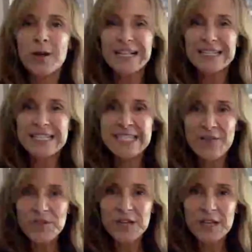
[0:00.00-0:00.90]
is
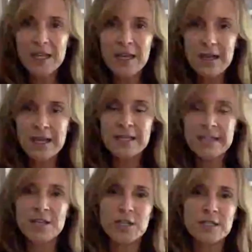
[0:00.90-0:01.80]
definitely
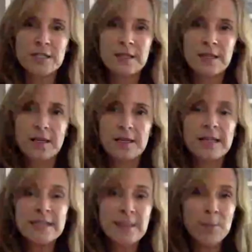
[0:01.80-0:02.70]
contagious.
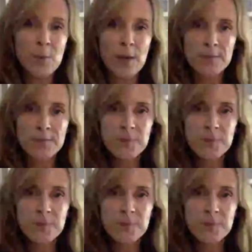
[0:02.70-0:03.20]
That's number one.